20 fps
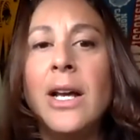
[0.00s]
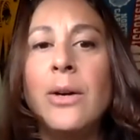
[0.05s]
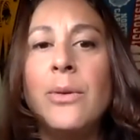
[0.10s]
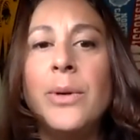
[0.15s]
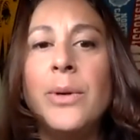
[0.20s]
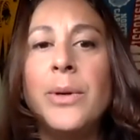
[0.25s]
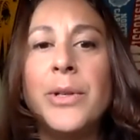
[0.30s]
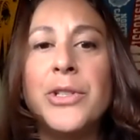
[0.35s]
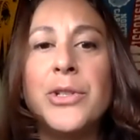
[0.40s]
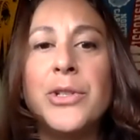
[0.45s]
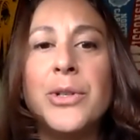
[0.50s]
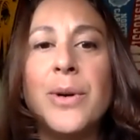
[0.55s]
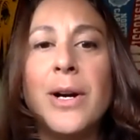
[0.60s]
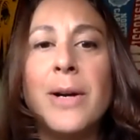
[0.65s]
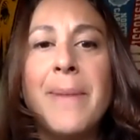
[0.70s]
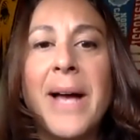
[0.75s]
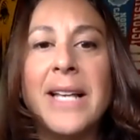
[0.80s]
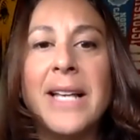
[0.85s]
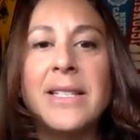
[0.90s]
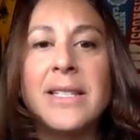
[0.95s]
We will do our
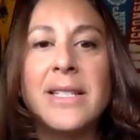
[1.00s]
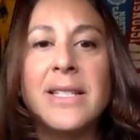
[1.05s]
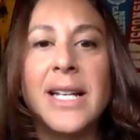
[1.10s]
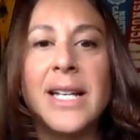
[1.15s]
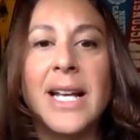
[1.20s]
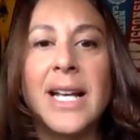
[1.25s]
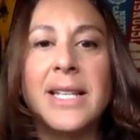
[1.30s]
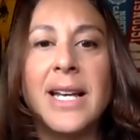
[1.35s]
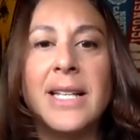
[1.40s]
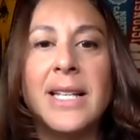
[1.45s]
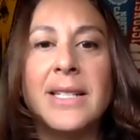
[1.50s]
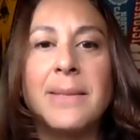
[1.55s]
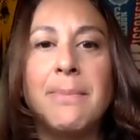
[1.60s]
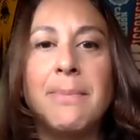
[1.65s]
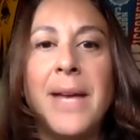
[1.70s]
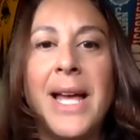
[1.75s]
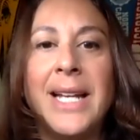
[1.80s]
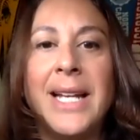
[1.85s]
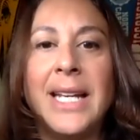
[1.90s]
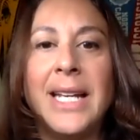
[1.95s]
best to get to as
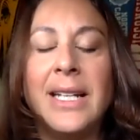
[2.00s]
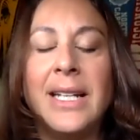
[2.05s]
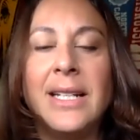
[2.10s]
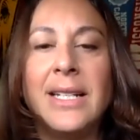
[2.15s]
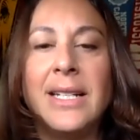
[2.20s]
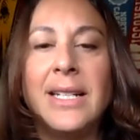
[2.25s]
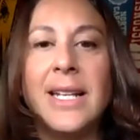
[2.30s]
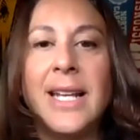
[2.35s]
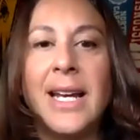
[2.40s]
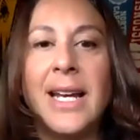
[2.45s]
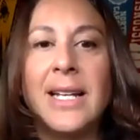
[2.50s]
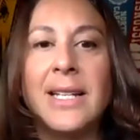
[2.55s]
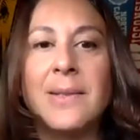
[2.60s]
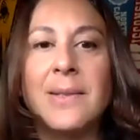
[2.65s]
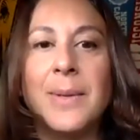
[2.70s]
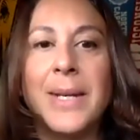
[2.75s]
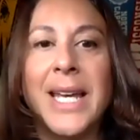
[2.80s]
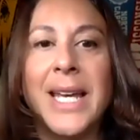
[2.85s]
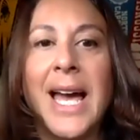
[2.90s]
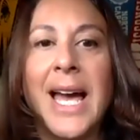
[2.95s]
many today as
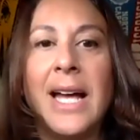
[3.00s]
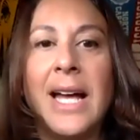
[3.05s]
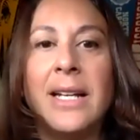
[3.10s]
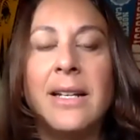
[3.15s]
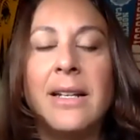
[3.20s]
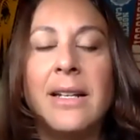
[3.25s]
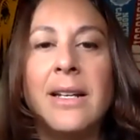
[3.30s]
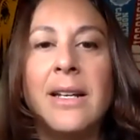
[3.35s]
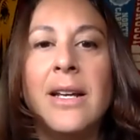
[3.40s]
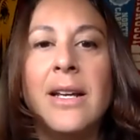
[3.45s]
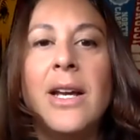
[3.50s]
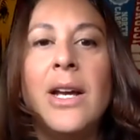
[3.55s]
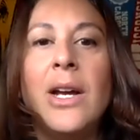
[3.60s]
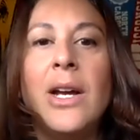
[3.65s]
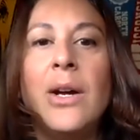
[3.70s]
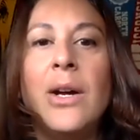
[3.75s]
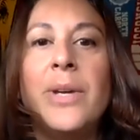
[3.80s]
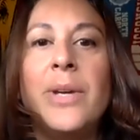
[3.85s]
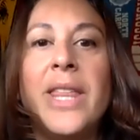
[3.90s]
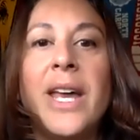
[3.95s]
we can.
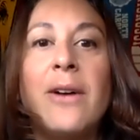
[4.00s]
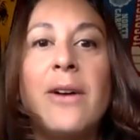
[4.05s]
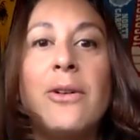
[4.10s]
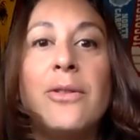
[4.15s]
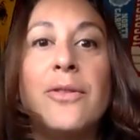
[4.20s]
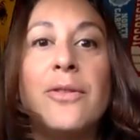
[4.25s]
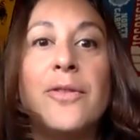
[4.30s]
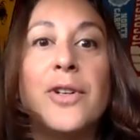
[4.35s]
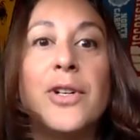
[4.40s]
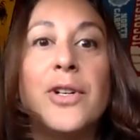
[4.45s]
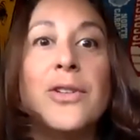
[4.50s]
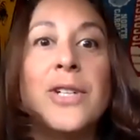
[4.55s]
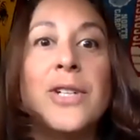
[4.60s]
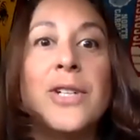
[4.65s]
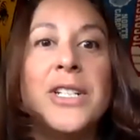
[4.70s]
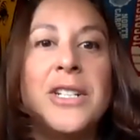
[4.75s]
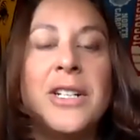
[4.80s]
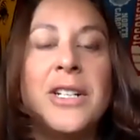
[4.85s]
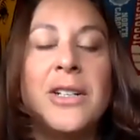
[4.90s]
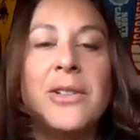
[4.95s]
Without further
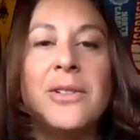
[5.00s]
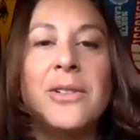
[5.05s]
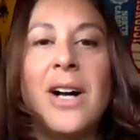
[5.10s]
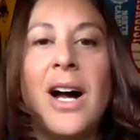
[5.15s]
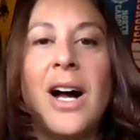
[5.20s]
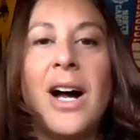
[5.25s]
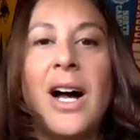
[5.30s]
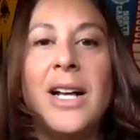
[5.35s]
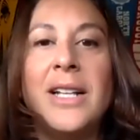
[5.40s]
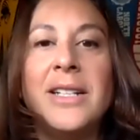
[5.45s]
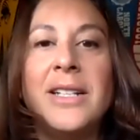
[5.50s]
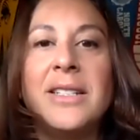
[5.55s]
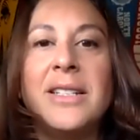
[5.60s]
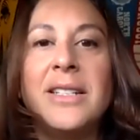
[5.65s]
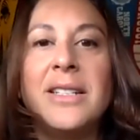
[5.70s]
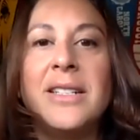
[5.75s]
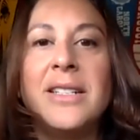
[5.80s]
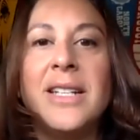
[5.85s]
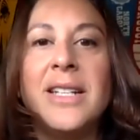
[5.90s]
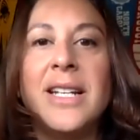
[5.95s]
ado, on to
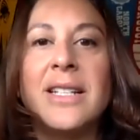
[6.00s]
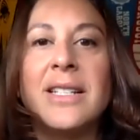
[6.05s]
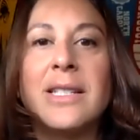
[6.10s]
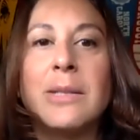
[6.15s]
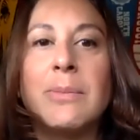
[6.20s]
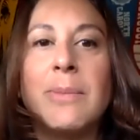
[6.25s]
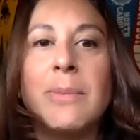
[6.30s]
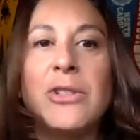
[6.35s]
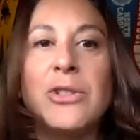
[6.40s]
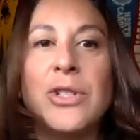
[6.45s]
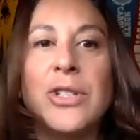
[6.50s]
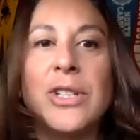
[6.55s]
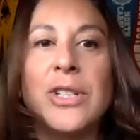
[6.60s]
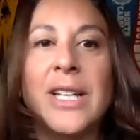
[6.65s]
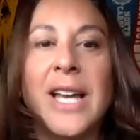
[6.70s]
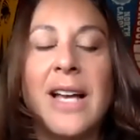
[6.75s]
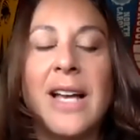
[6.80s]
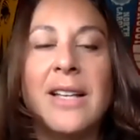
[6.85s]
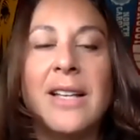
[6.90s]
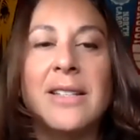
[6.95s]
today's special
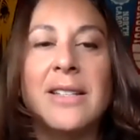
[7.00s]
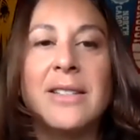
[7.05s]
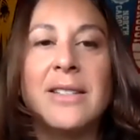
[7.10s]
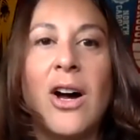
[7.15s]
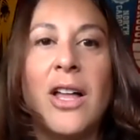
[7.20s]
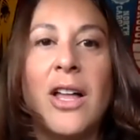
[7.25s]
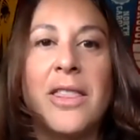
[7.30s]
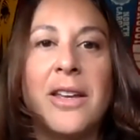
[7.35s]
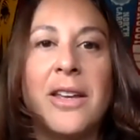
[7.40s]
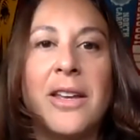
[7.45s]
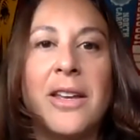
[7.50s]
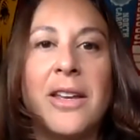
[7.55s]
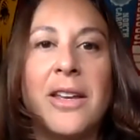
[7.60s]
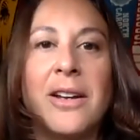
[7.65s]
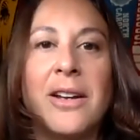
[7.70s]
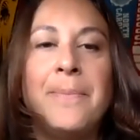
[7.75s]
guest author.